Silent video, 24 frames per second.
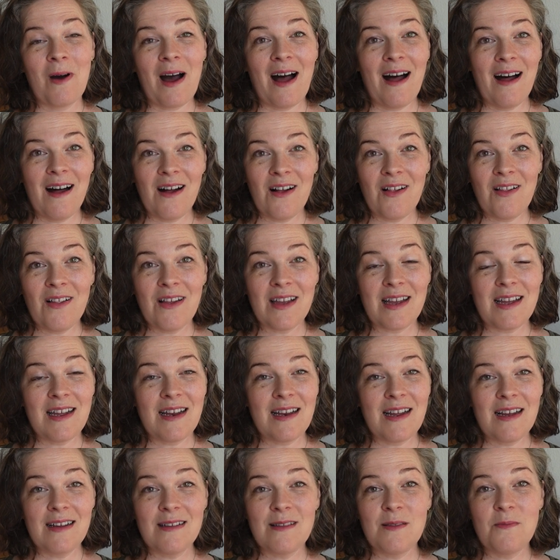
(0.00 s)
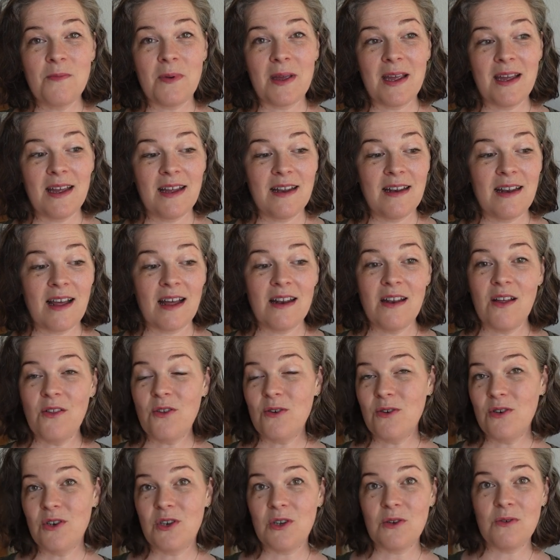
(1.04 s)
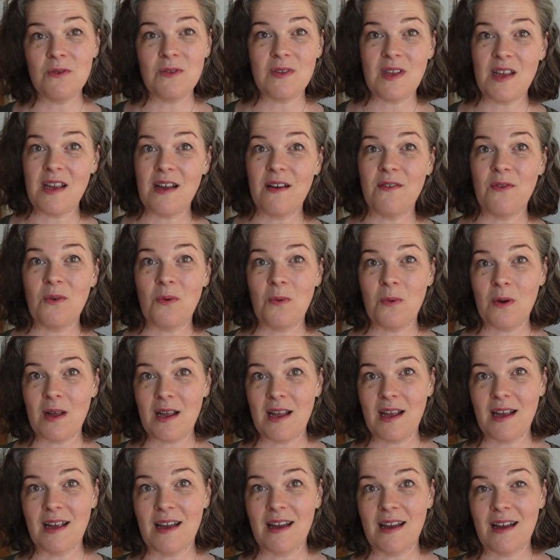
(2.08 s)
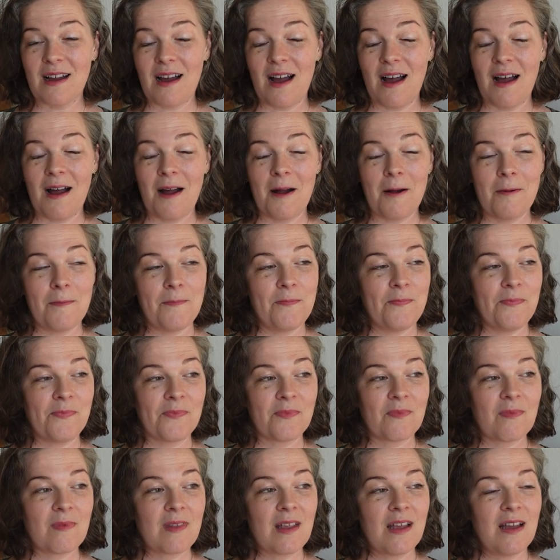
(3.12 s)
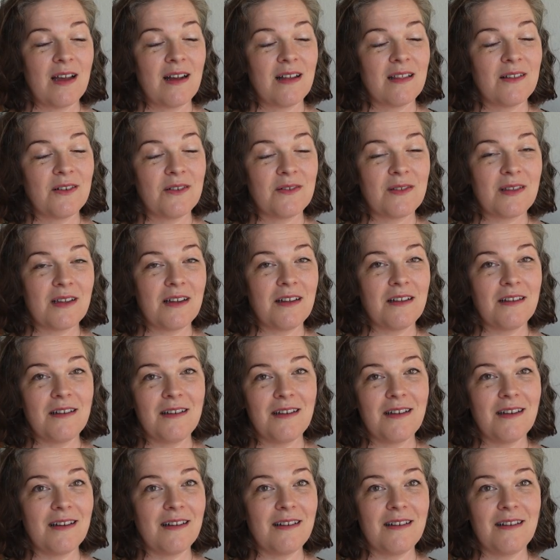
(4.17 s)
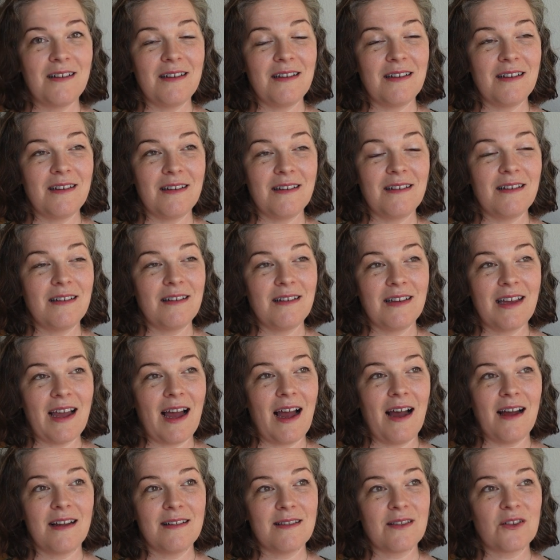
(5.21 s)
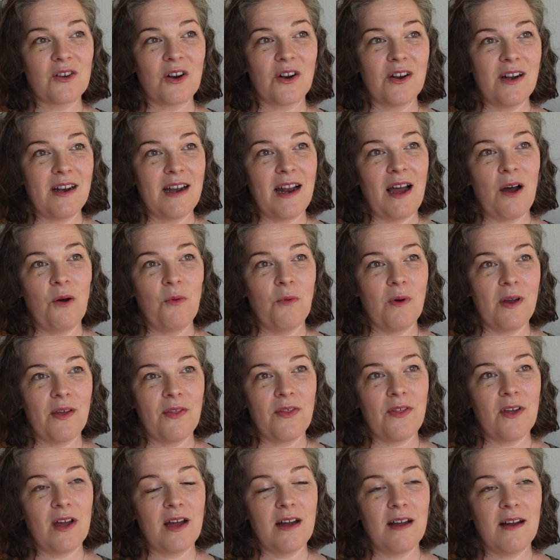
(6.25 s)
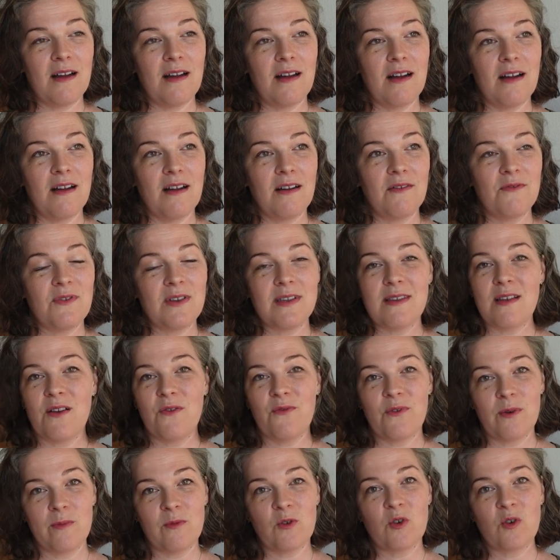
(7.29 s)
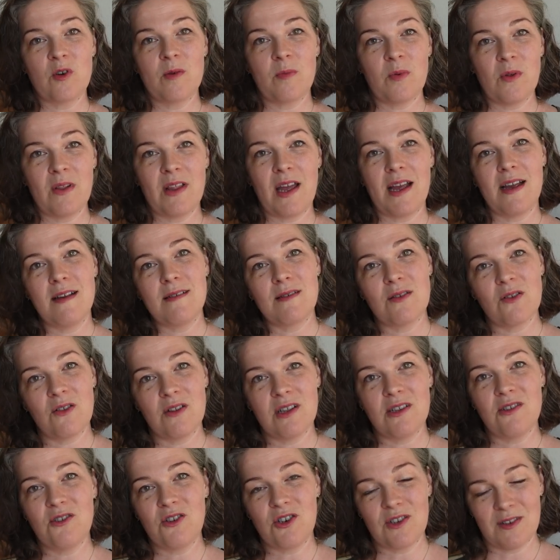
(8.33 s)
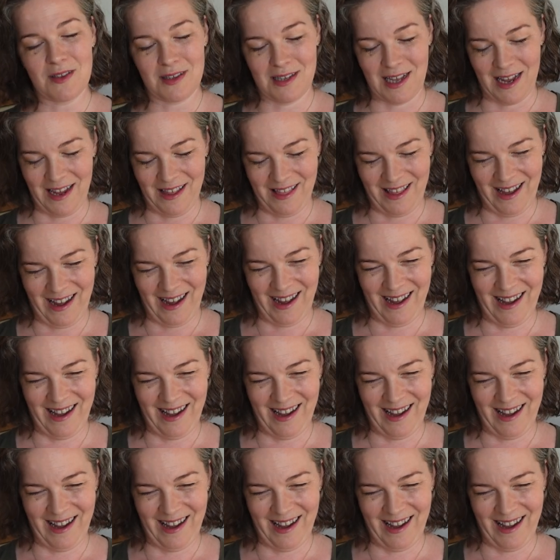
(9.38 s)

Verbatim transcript: well. It has been another doozy of a week. Um, there's... It, Yeah, it started out with a, a visit from triple A, so let's just say that